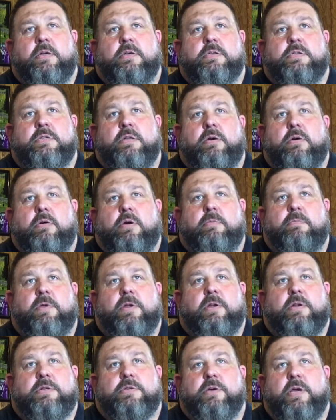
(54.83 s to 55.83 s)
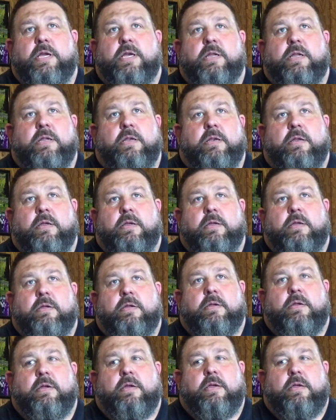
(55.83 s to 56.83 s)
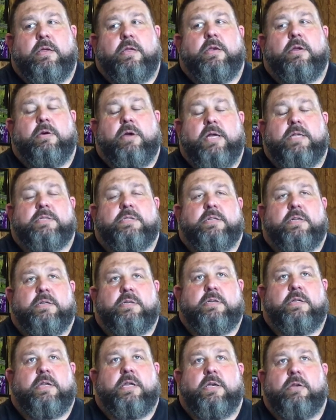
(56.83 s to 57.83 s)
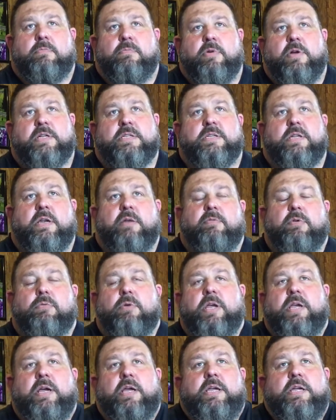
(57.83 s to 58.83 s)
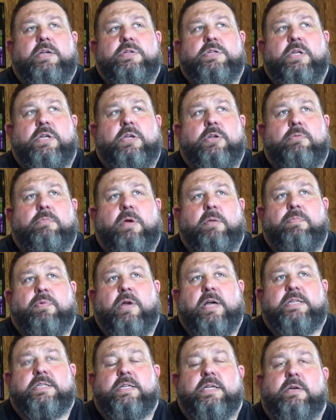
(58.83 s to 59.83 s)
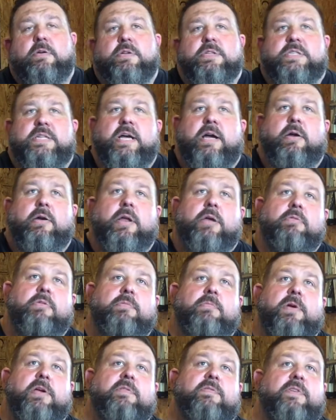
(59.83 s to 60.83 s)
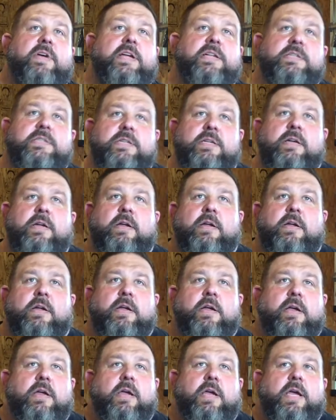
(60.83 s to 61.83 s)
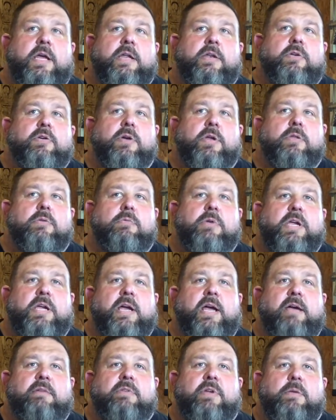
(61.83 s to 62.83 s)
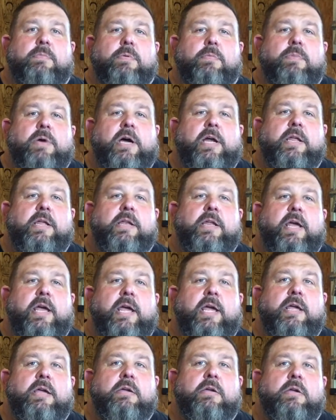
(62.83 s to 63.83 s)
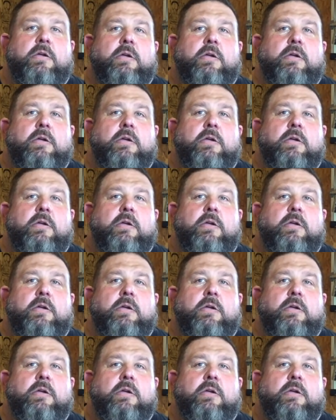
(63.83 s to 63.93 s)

So I'm going to train it, as such, clean and press it every week. I usually do my pressing on Saturday with my events, and during the week I have an upper body day